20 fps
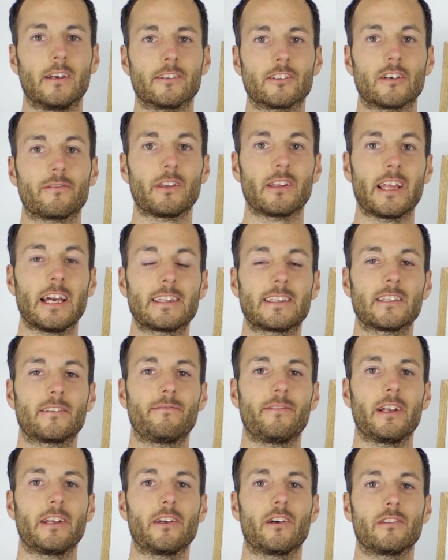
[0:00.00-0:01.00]
So if you like this
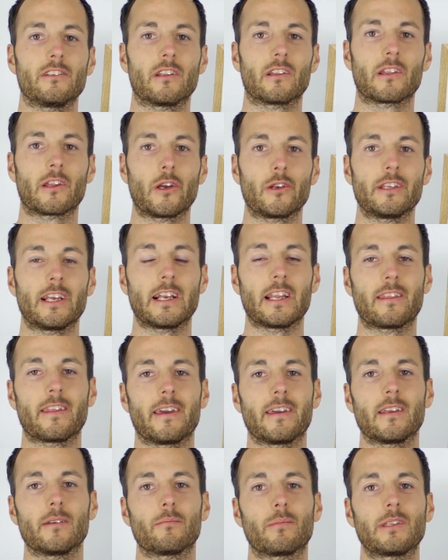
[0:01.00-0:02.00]
video and you learned
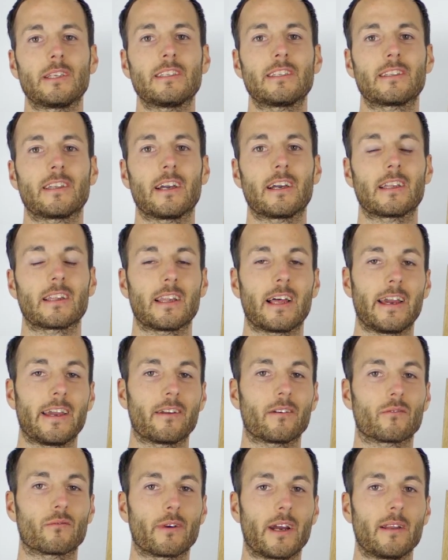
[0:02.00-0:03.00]
anything, please click like
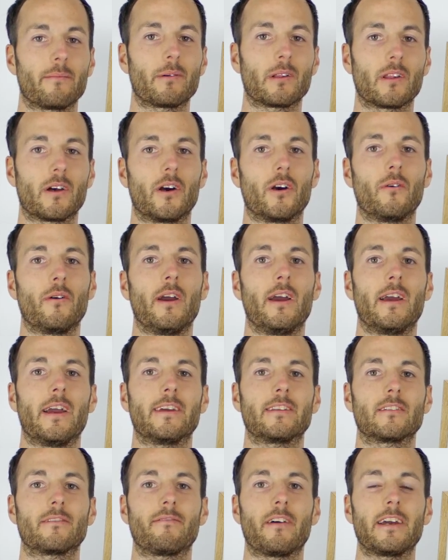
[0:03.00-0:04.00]
right below.
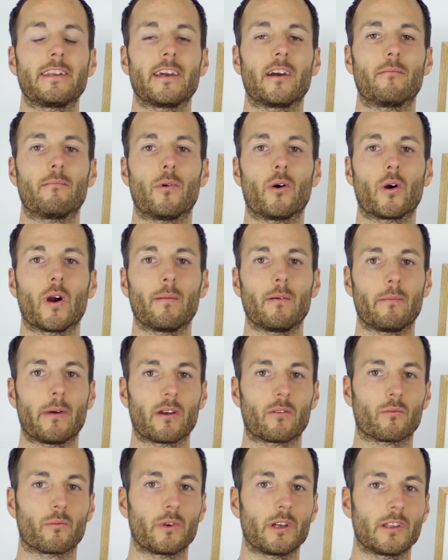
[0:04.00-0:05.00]
And to find out more about my
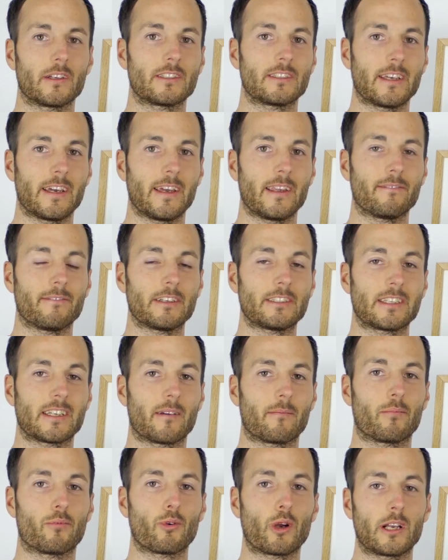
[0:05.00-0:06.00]
real estate investing
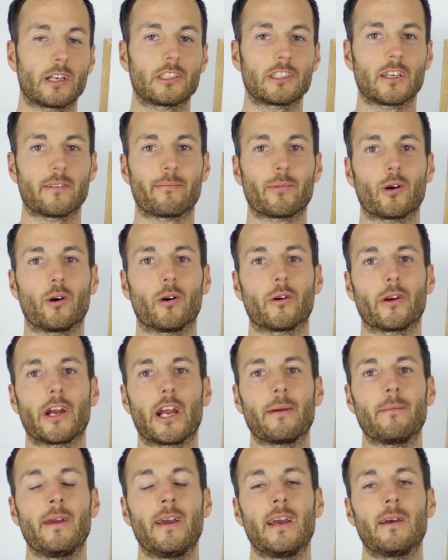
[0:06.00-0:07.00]
apprenticeship
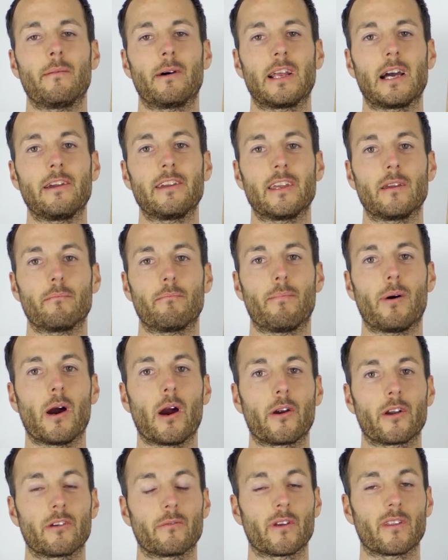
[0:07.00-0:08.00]
program, about how you can
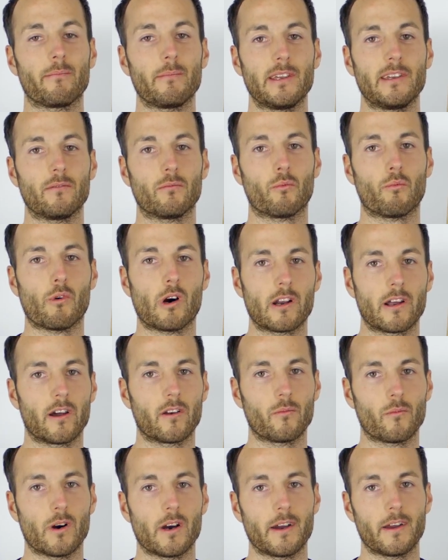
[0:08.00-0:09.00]
partner with me
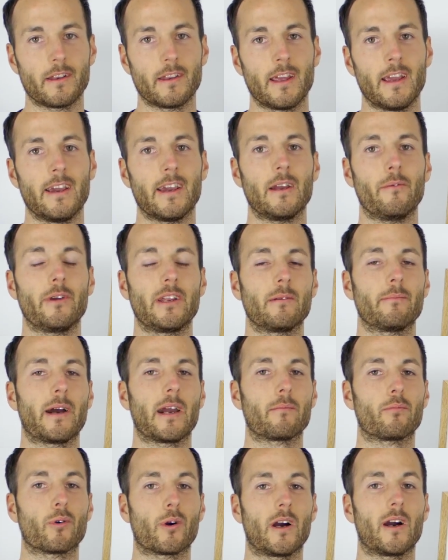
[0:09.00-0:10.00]
one-on-one and we can buy
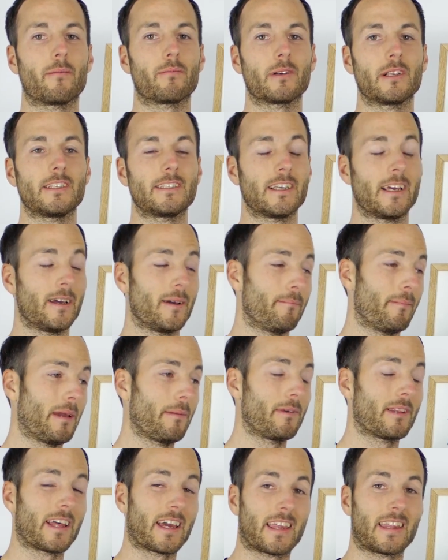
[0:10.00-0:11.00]
properties
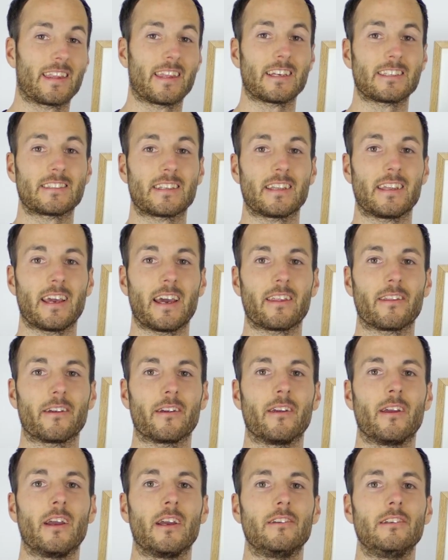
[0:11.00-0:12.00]
maybe like this
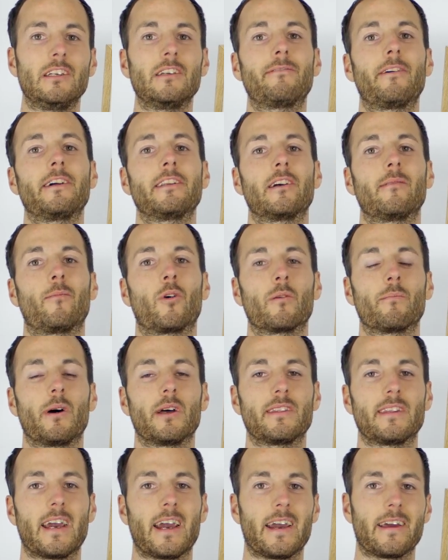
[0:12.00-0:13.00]
together, you can find out more
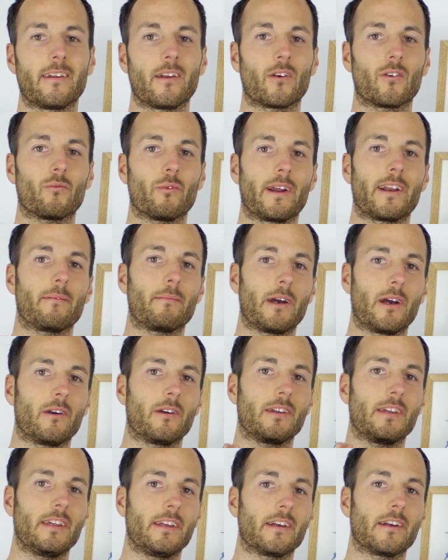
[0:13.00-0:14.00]
about that right
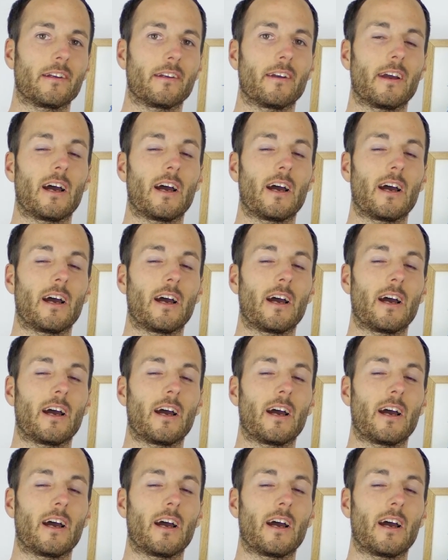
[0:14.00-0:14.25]
about here.